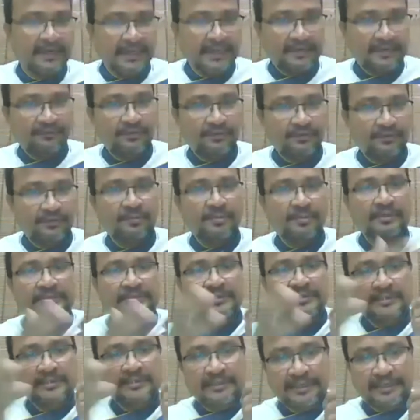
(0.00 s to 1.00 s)
We
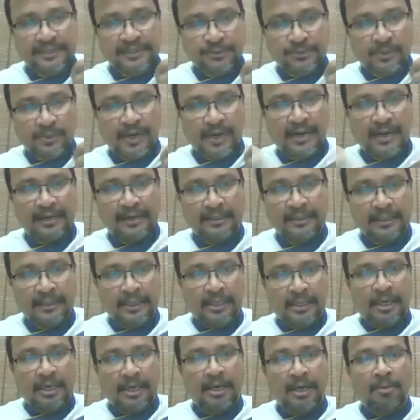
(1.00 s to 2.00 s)
obviously need to add
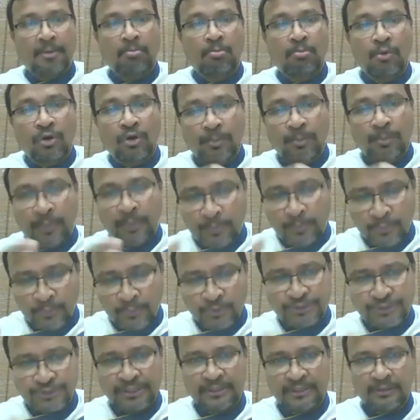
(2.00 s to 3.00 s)
a more
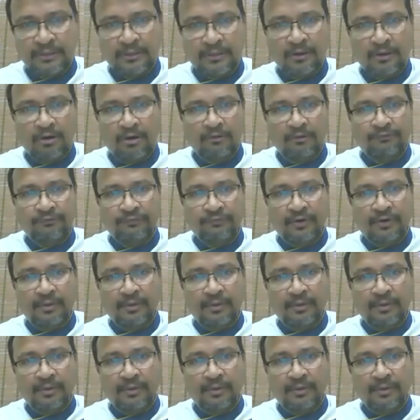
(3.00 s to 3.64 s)
proportion of